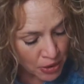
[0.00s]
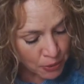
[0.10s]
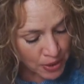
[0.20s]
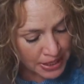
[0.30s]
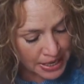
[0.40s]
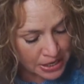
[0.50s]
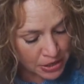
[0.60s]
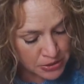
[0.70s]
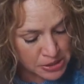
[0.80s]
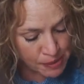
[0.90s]
with what he
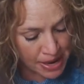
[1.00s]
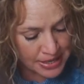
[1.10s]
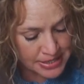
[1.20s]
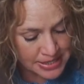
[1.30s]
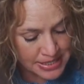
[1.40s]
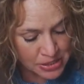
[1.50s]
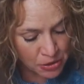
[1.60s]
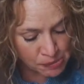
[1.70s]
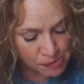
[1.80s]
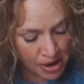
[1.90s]
knows best his
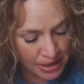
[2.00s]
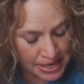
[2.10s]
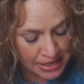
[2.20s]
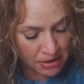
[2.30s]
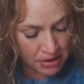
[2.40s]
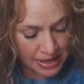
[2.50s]
own body.